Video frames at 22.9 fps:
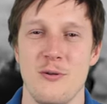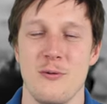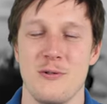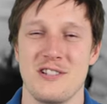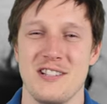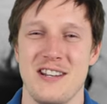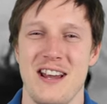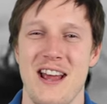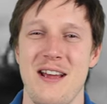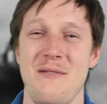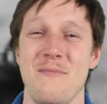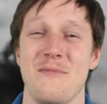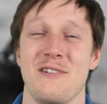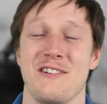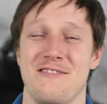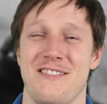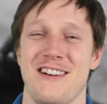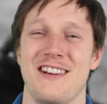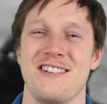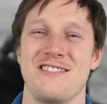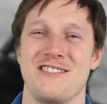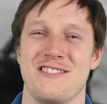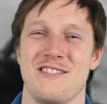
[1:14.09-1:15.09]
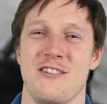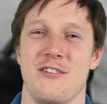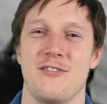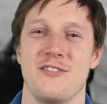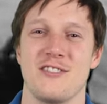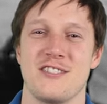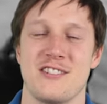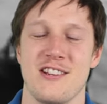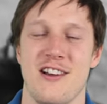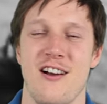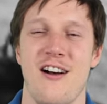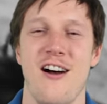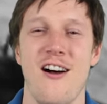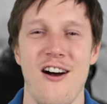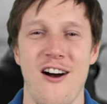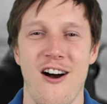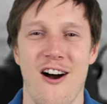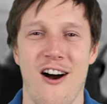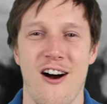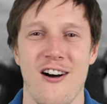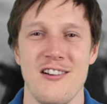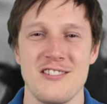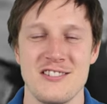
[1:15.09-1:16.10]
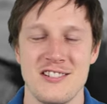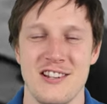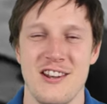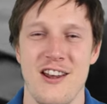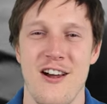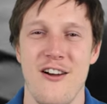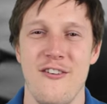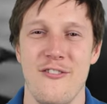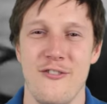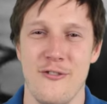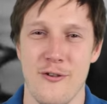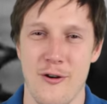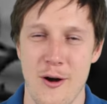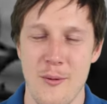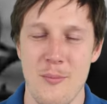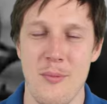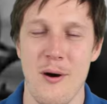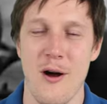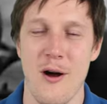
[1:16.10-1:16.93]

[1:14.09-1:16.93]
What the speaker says: was an immigration officer asking her for her